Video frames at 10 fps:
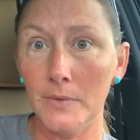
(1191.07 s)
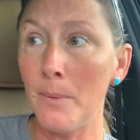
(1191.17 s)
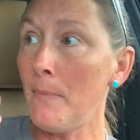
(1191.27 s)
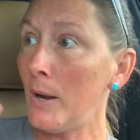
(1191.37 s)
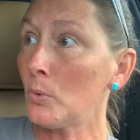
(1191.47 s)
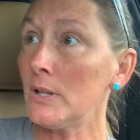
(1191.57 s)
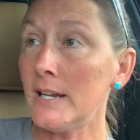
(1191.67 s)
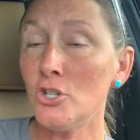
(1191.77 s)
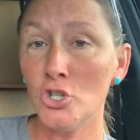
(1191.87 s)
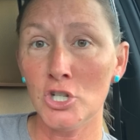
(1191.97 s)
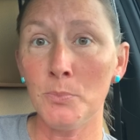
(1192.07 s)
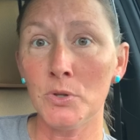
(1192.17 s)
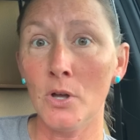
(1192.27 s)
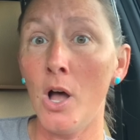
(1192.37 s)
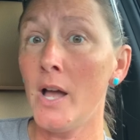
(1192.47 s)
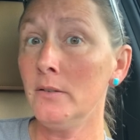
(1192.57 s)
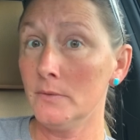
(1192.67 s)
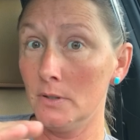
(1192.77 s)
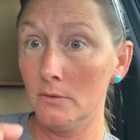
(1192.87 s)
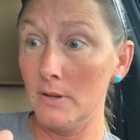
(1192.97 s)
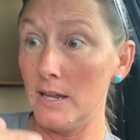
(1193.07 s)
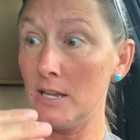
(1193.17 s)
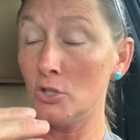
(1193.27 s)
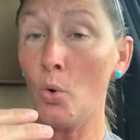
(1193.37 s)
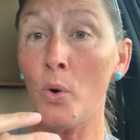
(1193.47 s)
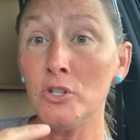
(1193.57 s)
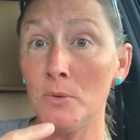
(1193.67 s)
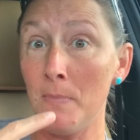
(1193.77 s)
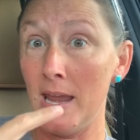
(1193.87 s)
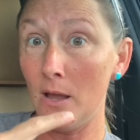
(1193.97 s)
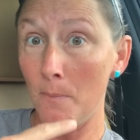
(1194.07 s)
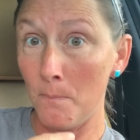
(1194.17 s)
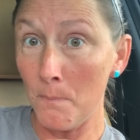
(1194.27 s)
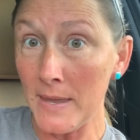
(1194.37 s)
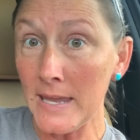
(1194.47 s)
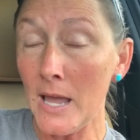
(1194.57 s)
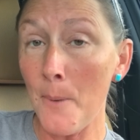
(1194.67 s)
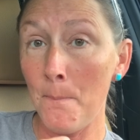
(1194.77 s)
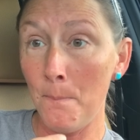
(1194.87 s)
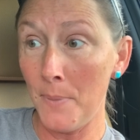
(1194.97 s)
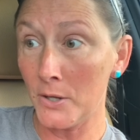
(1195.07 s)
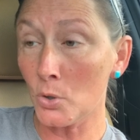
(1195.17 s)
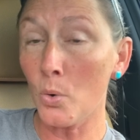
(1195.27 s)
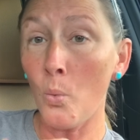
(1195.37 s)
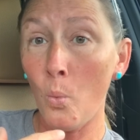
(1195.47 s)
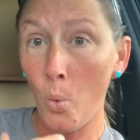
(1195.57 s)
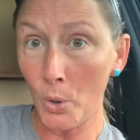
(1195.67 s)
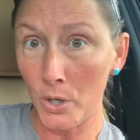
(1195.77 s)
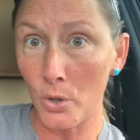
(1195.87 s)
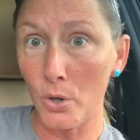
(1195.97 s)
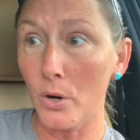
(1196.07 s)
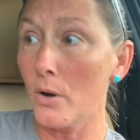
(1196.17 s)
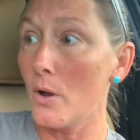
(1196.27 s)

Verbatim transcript: and my relationship with God is going to make me a better warrior